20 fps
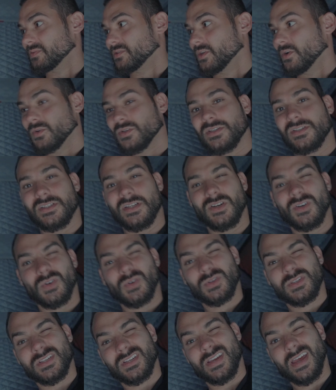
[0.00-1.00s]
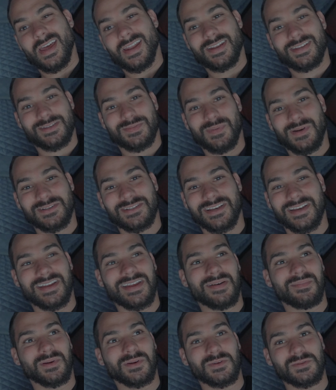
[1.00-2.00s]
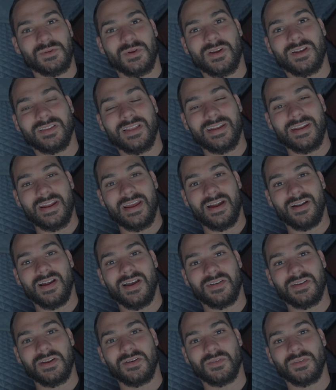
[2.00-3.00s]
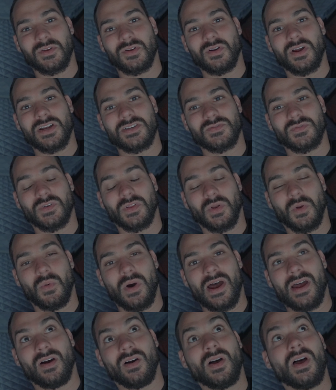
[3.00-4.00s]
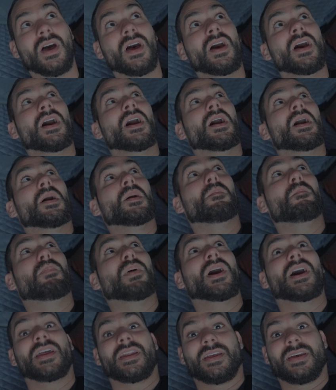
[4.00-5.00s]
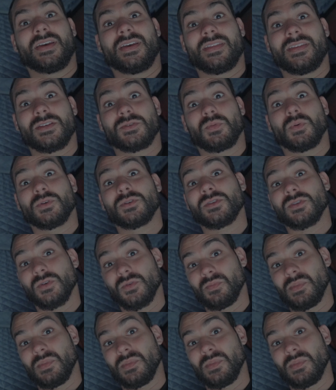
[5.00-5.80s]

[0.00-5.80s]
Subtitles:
So still kind of smells like chemicals. We're gonna let it air out here in the garage for a little while, but this will soon